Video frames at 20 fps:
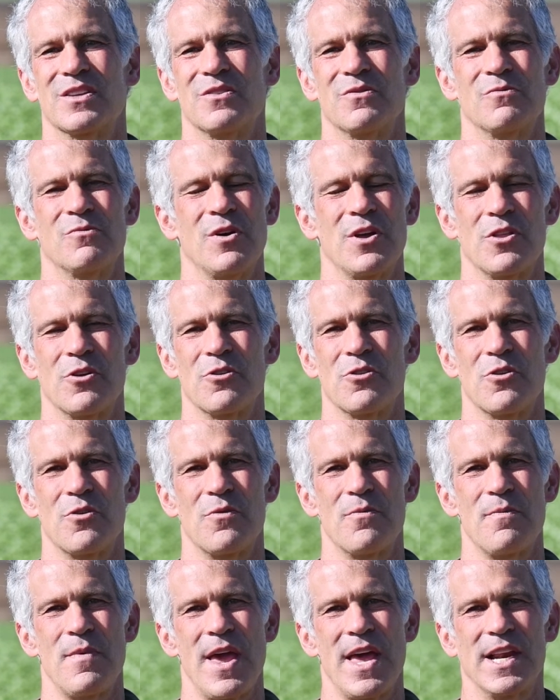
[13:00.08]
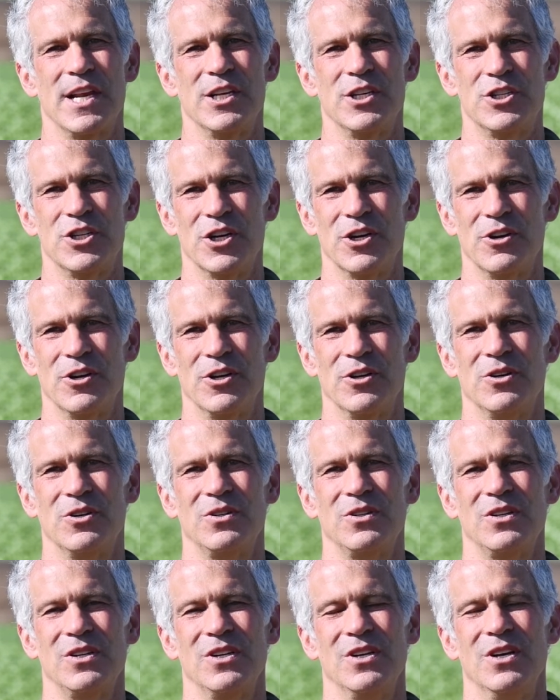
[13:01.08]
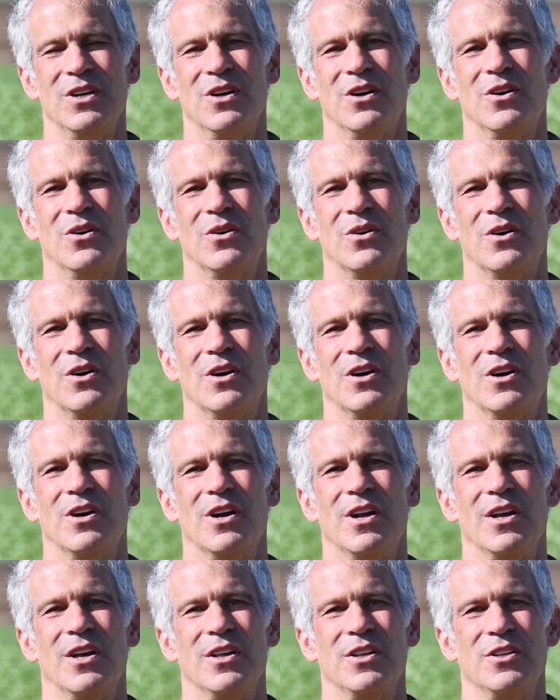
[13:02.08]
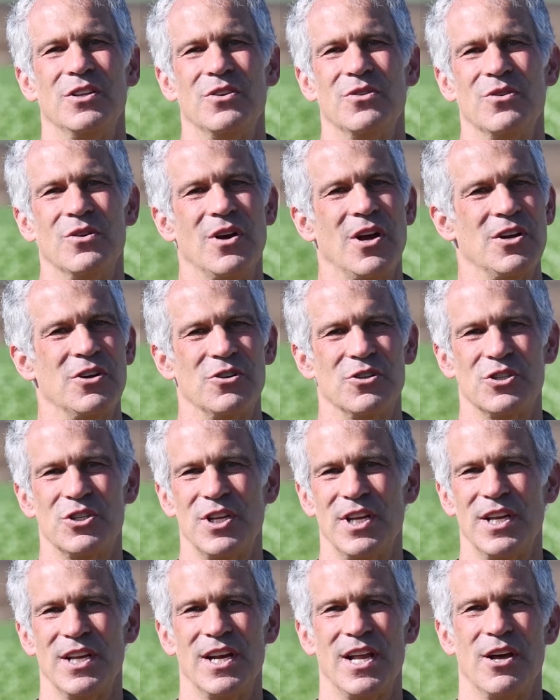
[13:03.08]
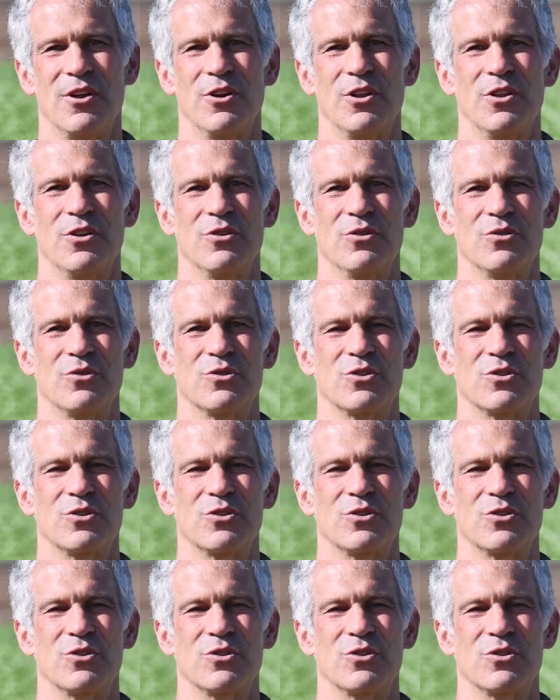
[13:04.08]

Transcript: whether they're managerial or you understand how to use